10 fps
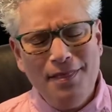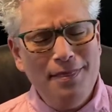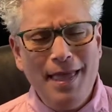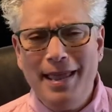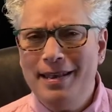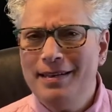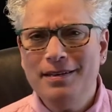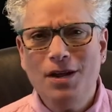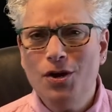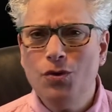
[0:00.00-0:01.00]
they
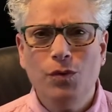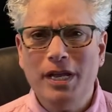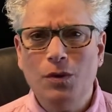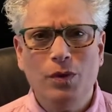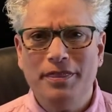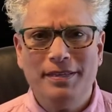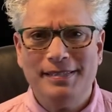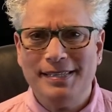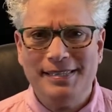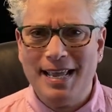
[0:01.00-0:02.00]
didn't agree with this
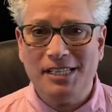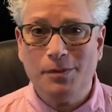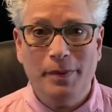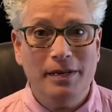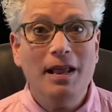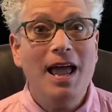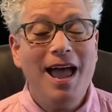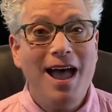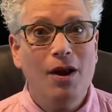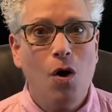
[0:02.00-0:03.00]
assessment
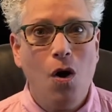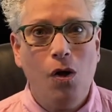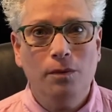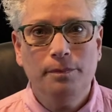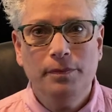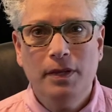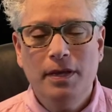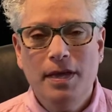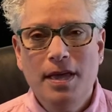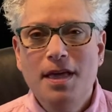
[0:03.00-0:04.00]
at all.
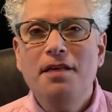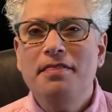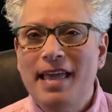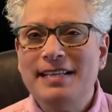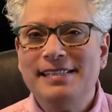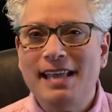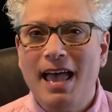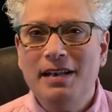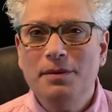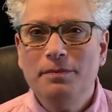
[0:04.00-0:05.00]
They
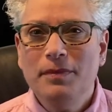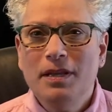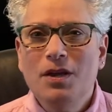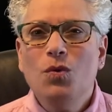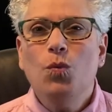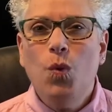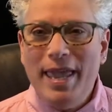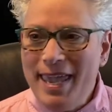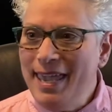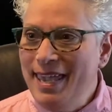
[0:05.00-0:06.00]
said,
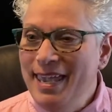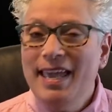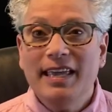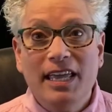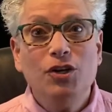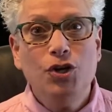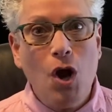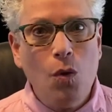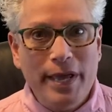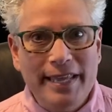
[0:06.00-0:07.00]
we can
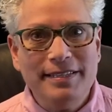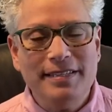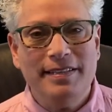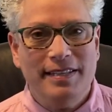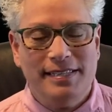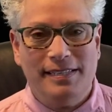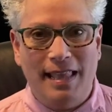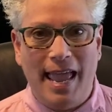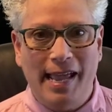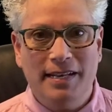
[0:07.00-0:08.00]
go into this
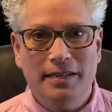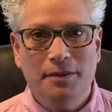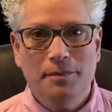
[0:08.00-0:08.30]
land.